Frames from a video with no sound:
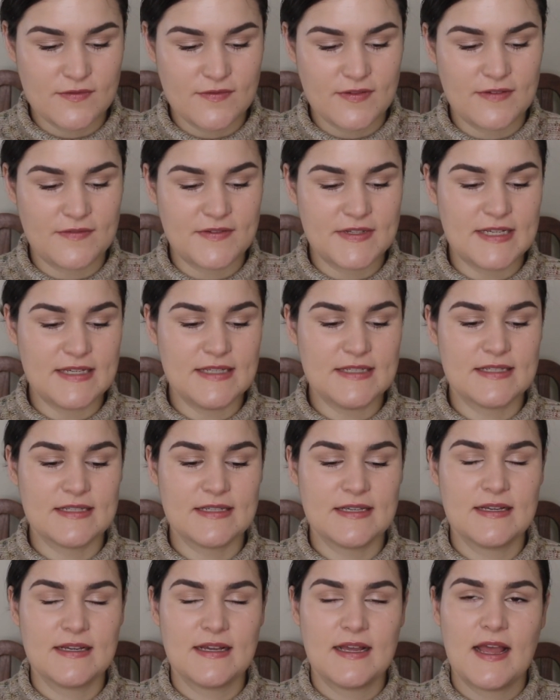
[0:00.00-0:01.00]
50s.
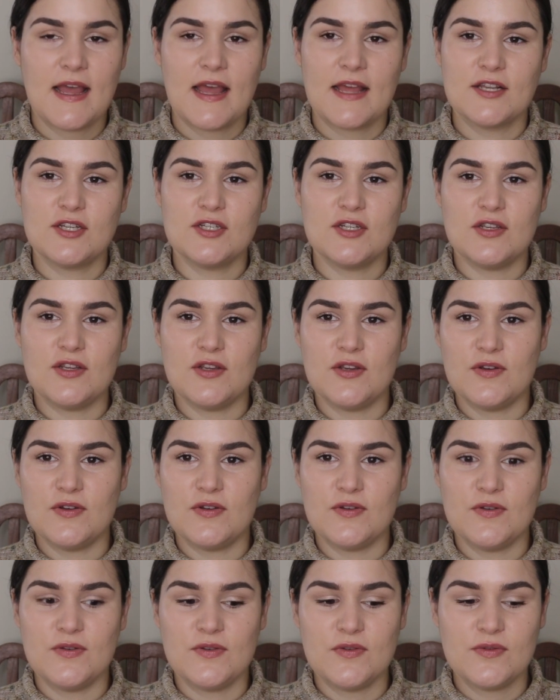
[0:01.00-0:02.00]
Do
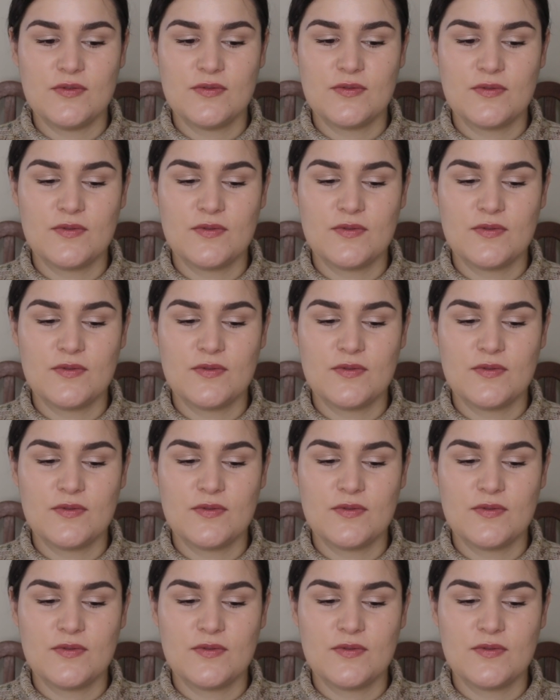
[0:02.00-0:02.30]
you